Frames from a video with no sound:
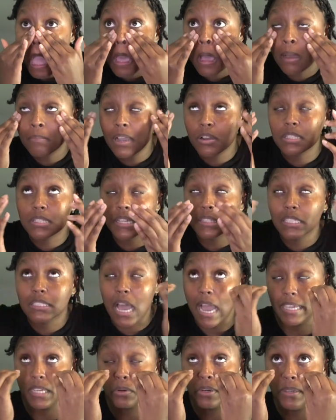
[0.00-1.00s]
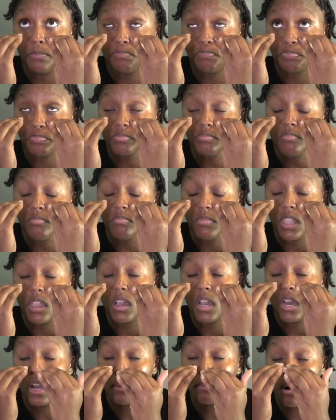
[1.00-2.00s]
I'm not gonna take this eye cream
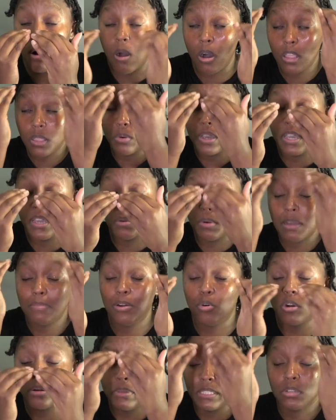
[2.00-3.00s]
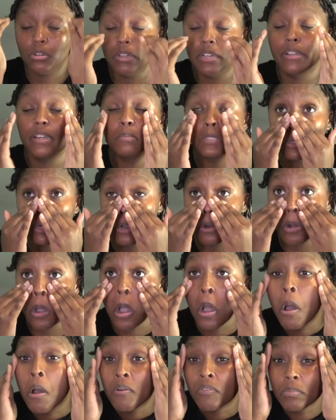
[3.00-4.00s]
up all the way around my orbital area. I'm just gonna go
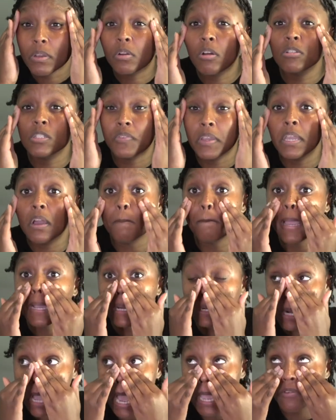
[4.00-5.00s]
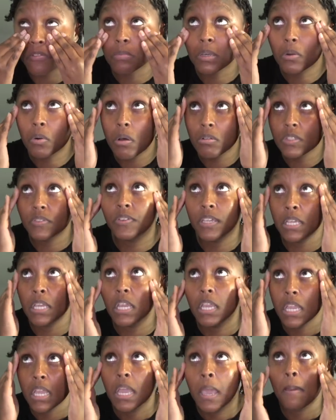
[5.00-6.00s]
from the crow's feet back under the eye, from the crow's feet
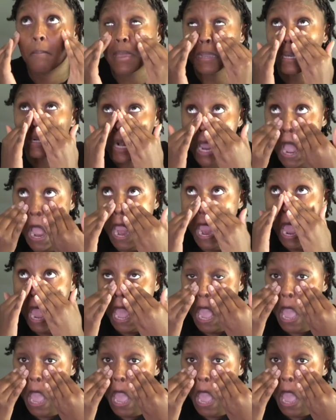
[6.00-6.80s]
back under the eye.